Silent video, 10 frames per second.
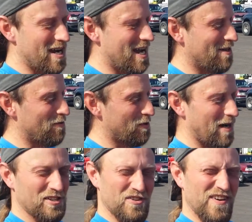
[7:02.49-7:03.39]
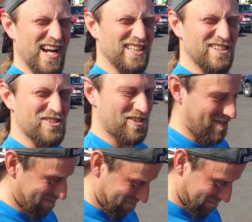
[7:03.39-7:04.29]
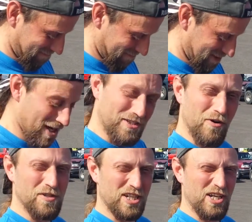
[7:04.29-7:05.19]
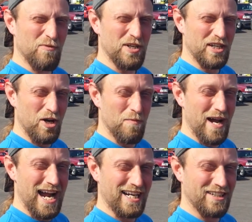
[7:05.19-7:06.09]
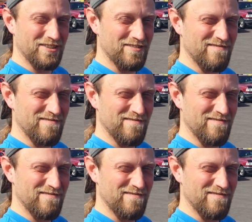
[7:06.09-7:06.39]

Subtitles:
Man was about surveillance. That's always a good one to go back and